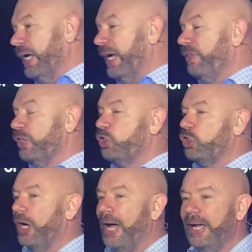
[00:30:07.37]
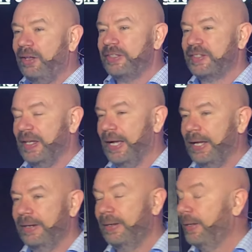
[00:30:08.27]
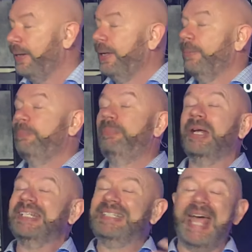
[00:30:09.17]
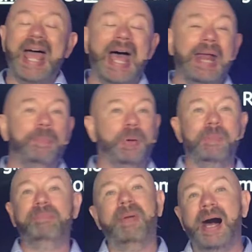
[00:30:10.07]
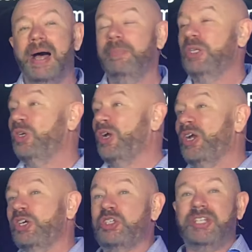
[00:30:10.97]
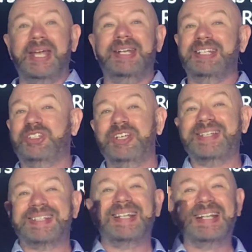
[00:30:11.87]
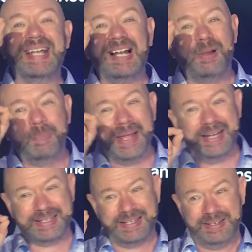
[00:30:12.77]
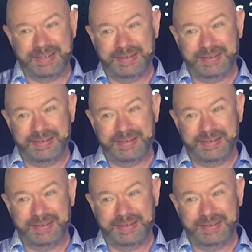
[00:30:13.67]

And the child said, but Dad, but Mom, you don't understand this. Just a little bit.